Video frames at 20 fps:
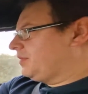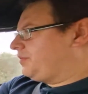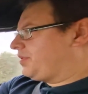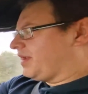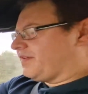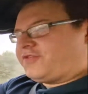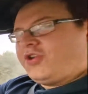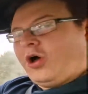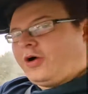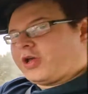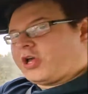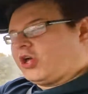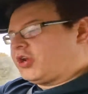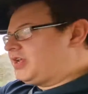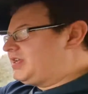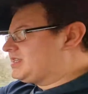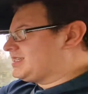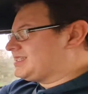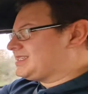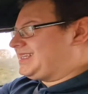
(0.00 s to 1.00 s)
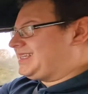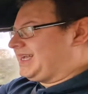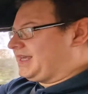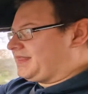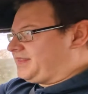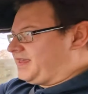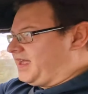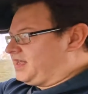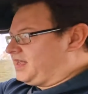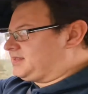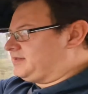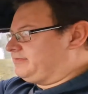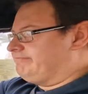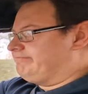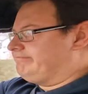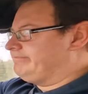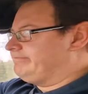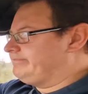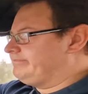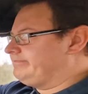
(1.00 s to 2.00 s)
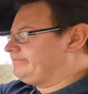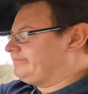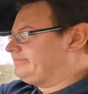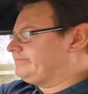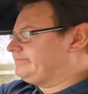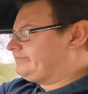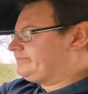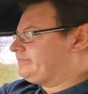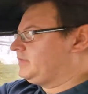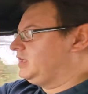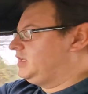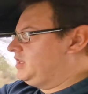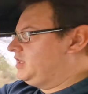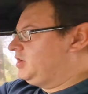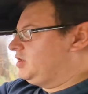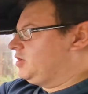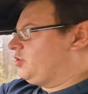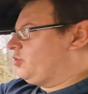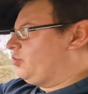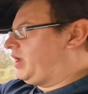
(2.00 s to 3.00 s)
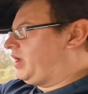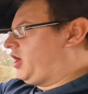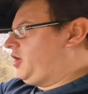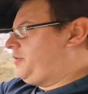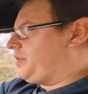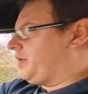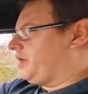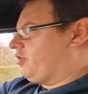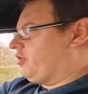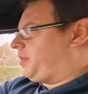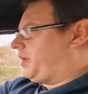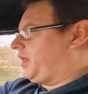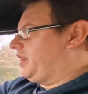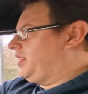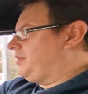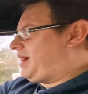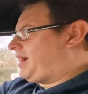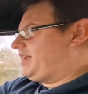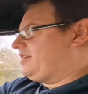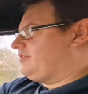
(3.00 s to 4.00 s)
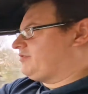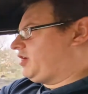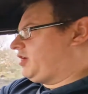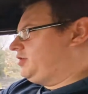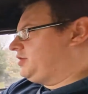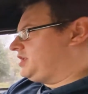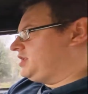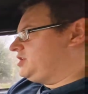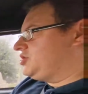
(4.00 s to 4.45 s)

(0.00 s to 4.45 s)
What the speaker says: but I've not got into 6th yet. We'll open her up on the main road